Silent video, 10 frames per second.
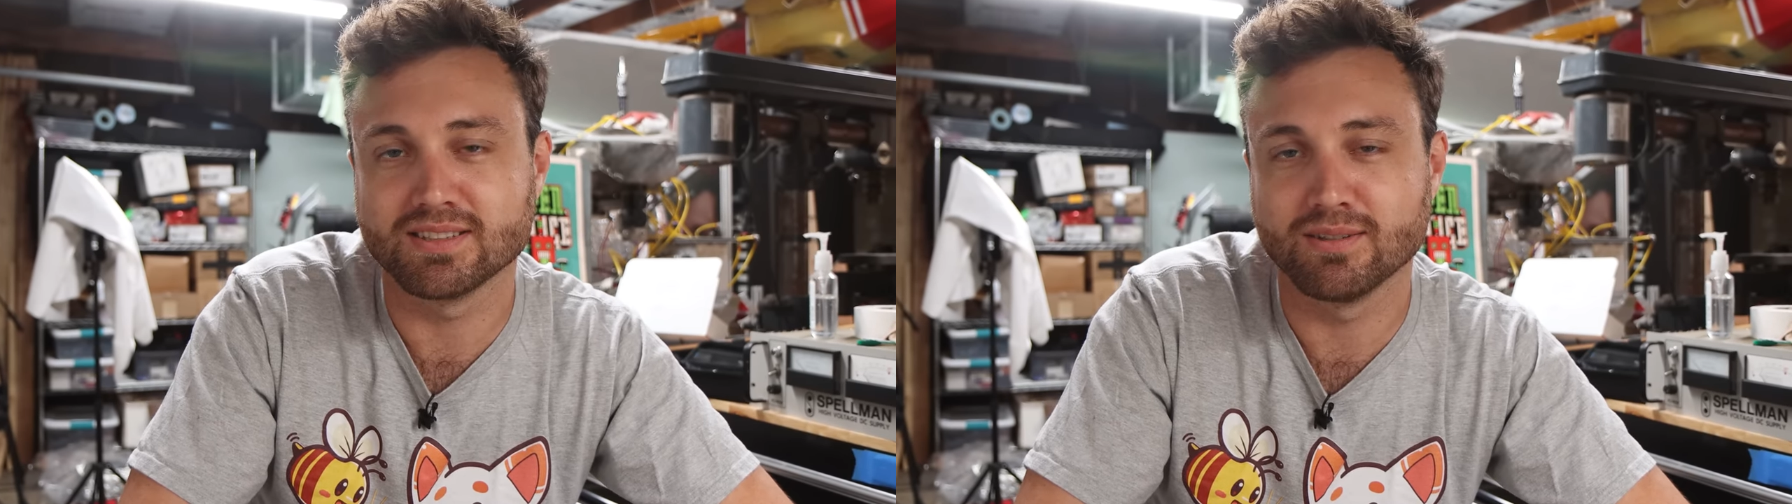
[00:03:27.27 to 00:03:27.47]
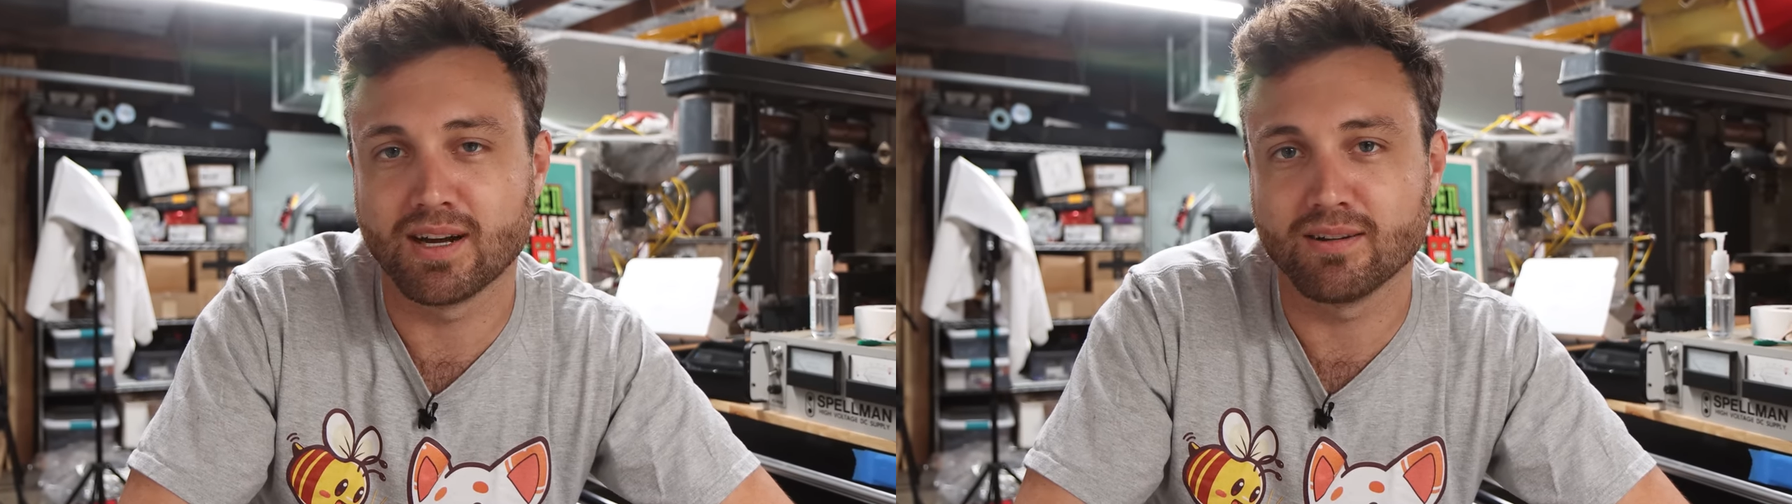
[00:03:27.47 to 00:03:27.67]

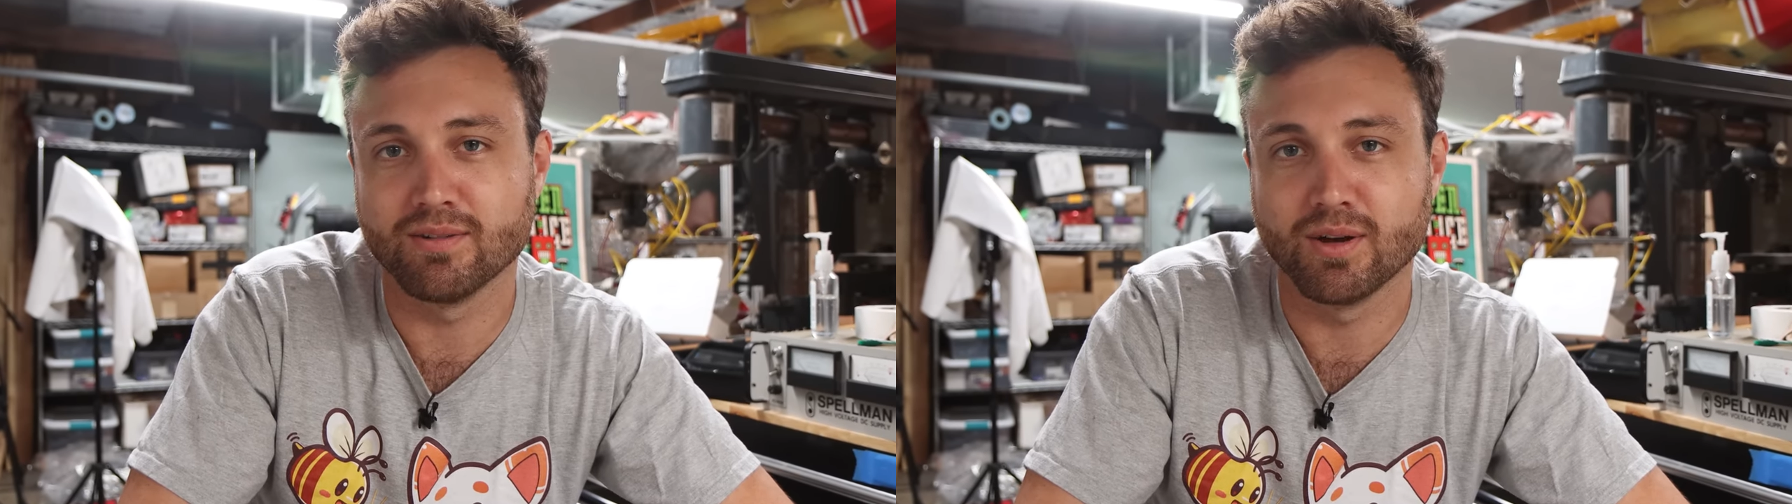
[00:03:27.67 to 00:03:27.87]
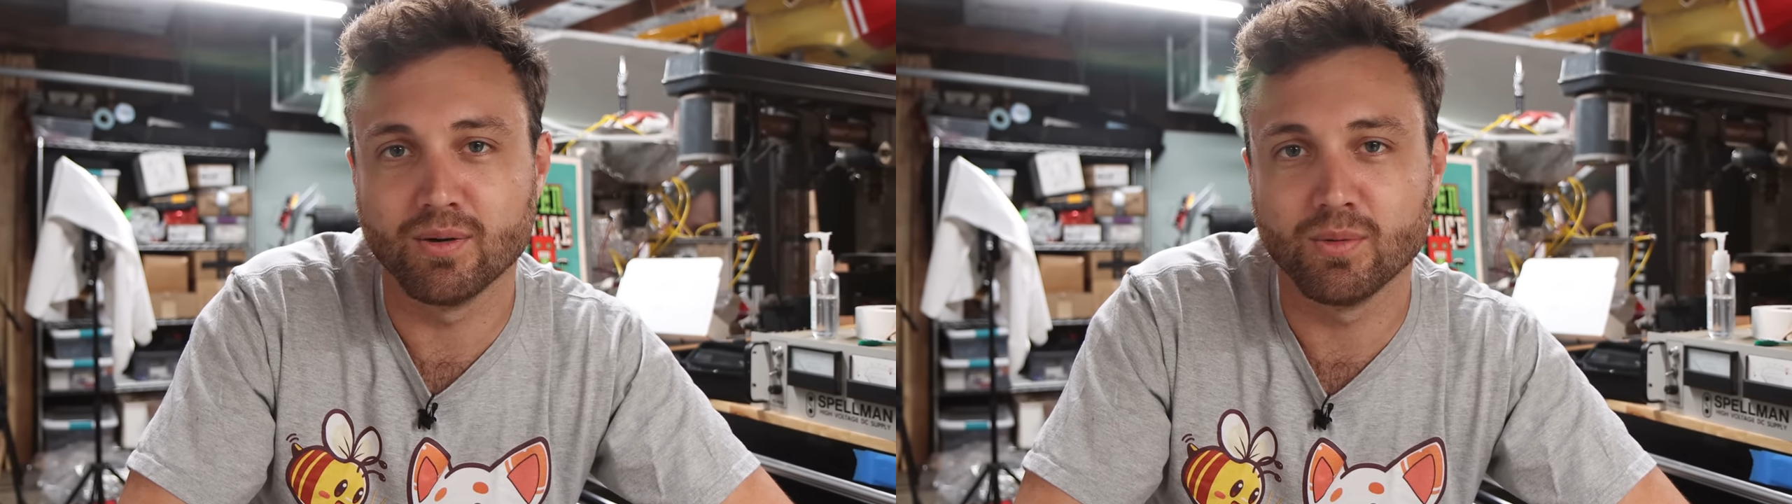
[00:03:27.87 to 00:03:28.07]
Little, I don't
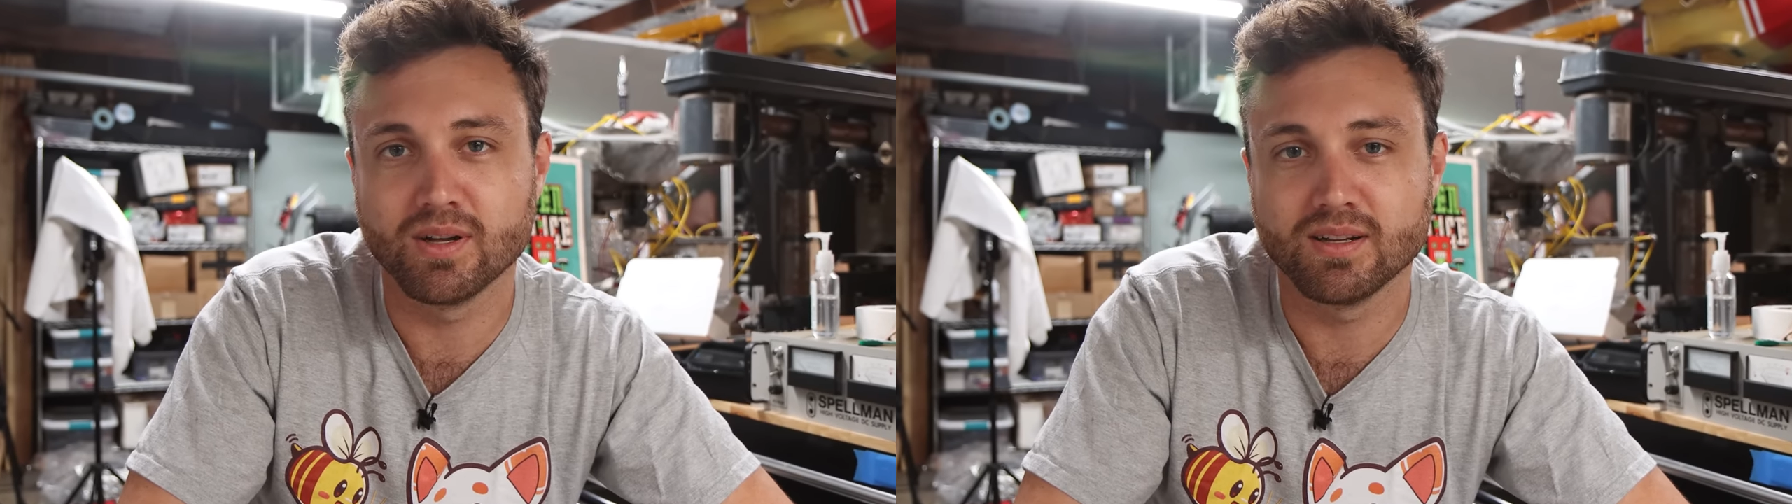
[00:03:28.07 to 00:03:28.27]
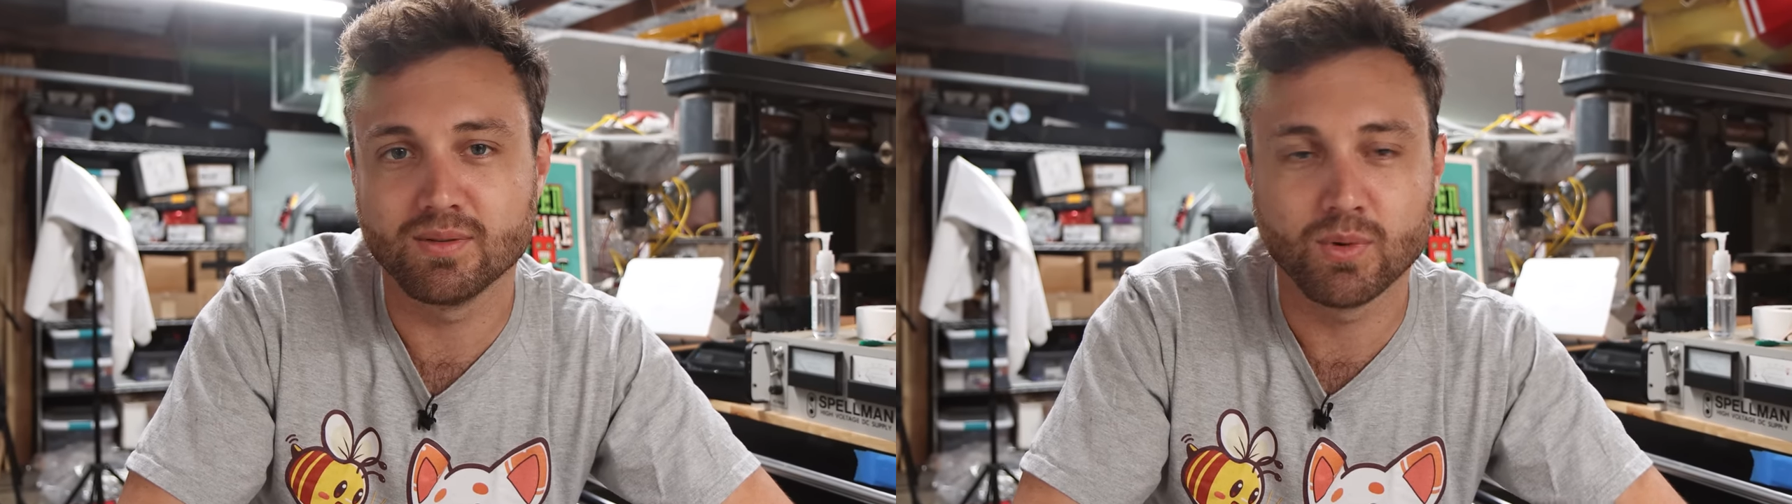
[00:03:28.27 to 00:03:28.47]
know
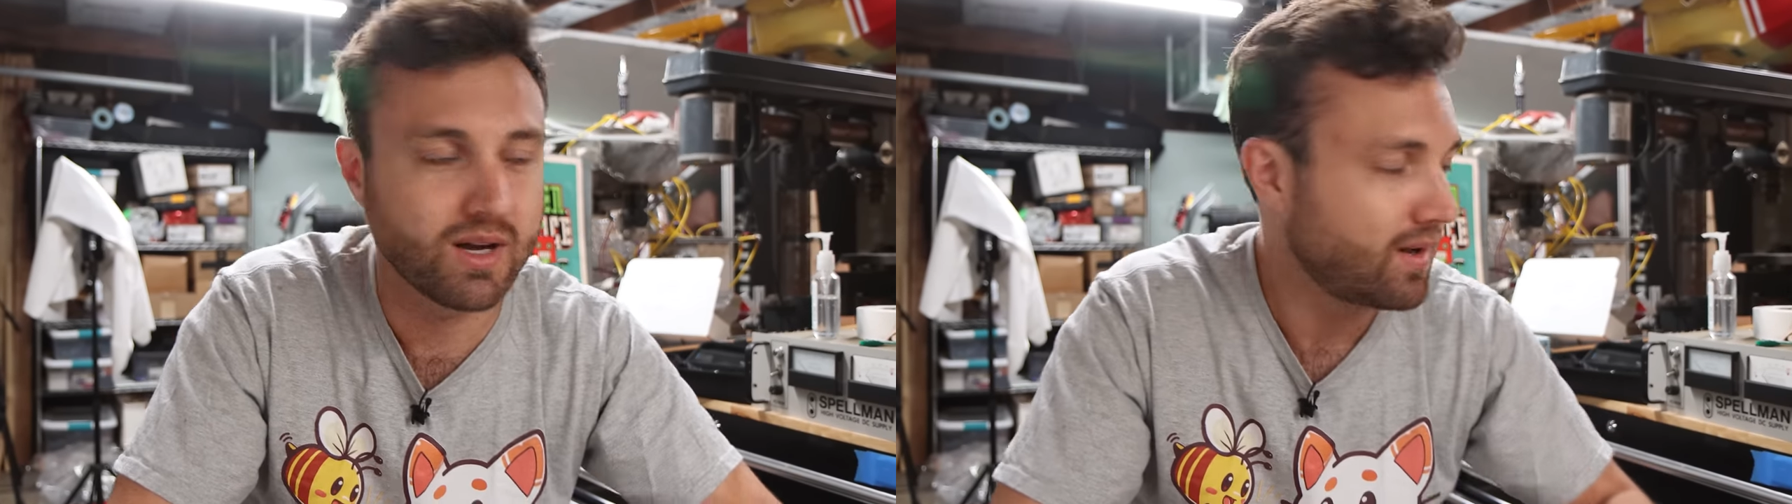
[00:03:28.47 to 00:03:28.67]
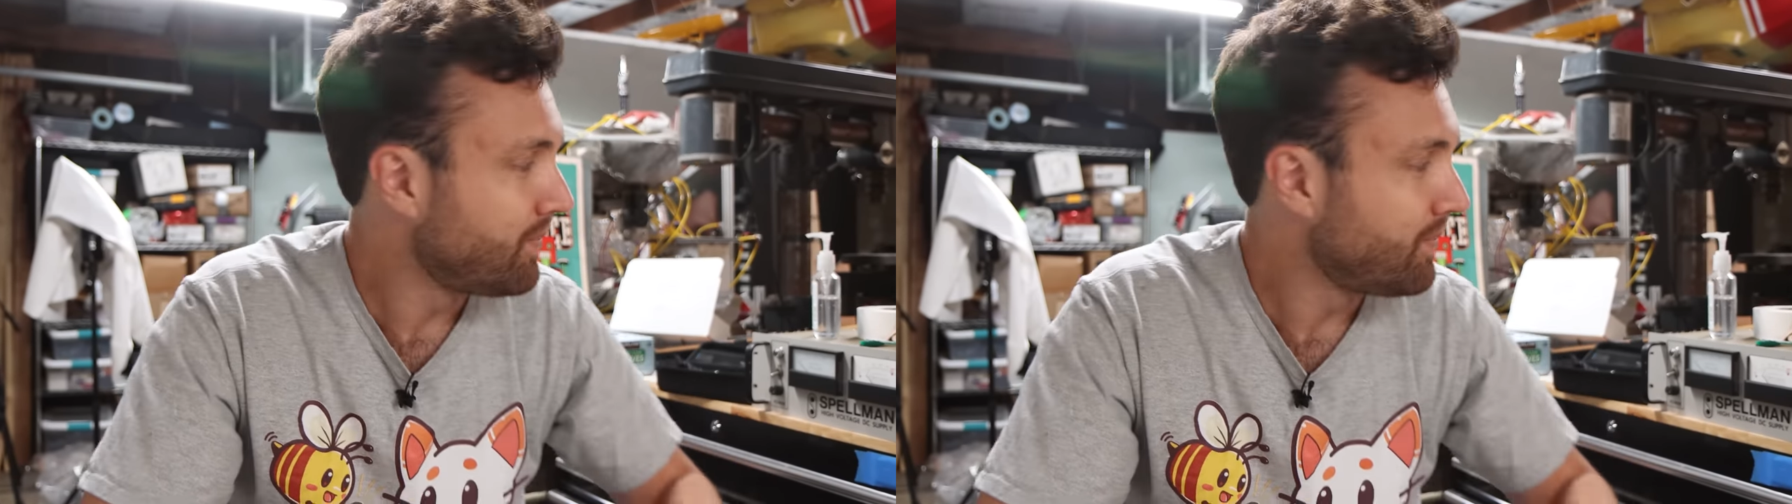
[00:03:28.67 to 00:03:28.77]
what